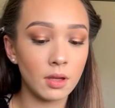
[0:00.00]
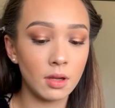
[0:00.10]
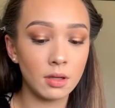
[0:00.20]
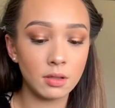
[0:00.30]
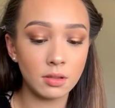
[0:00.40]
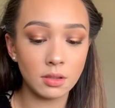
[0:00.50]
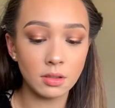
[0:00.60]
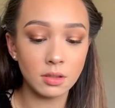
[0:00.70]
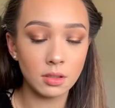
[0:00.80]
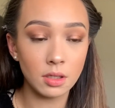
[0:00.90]

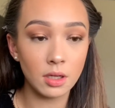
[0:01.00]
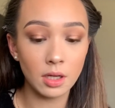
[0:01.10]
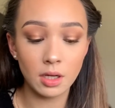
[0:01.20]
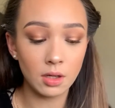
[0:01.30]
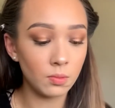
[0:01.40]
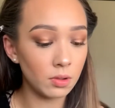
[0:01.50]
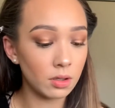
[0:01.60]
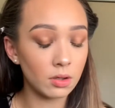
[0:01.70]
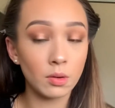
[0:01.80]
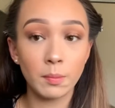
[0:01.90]
And now we're
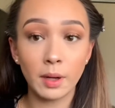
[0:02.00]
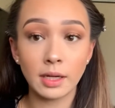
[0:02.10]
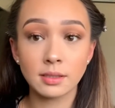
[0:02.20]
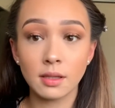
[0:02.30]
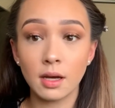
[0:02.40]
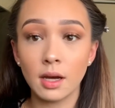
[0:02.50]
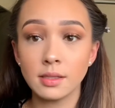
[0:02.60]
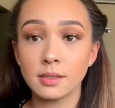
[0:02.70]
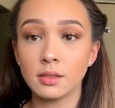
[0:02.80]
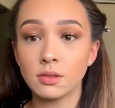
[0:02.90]
going to go back to the eyes
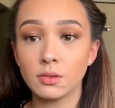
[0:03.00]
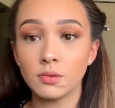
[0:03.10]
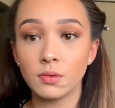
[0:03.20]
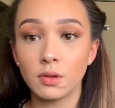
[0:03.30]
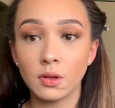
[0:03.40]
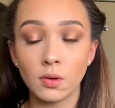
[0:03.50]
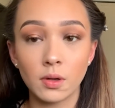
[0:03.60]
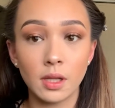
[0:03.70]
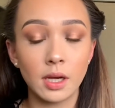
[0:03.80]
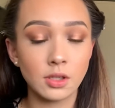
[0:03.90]
and do the
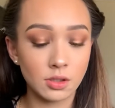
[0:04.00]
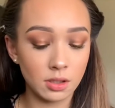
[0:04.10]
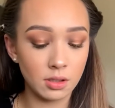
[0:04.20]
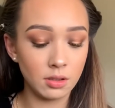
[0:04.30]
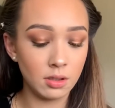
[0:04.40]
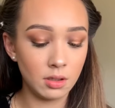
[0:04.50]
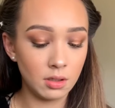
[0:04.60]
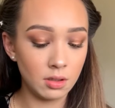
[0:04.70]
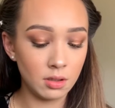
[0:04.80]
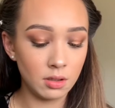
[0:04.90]
lower lash line.
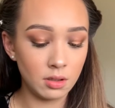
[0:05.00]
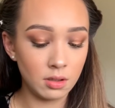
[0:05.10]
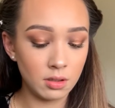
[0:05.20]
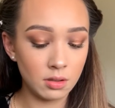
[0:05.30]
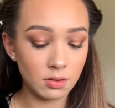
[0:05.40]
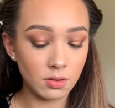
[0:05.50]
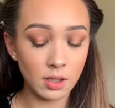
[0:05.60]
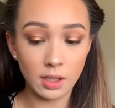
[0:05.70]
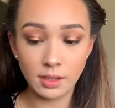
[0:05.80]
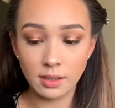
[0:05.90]
So I
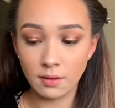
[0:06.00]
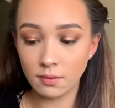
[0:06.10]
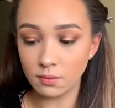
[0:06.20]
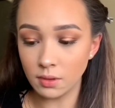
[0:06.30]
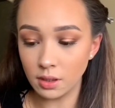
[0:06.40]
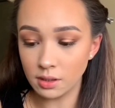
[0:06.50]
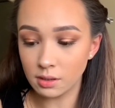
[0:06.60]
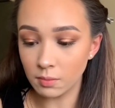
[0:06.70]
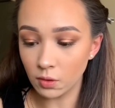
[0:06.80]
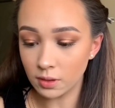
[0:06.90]
like to have a really
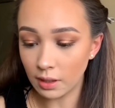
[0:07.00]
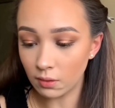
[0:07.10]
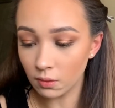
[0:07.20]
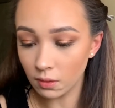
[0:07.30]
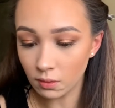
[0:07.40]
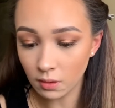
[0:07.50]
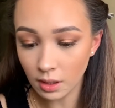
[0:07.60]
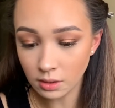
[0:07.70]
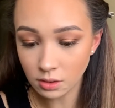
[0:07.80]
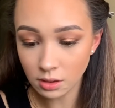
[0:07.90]
smoked out lower
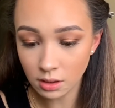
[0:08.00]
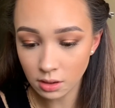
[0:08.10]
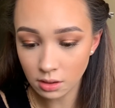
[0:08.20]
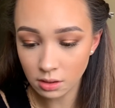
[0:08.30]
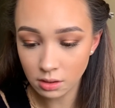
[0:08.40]
lash line.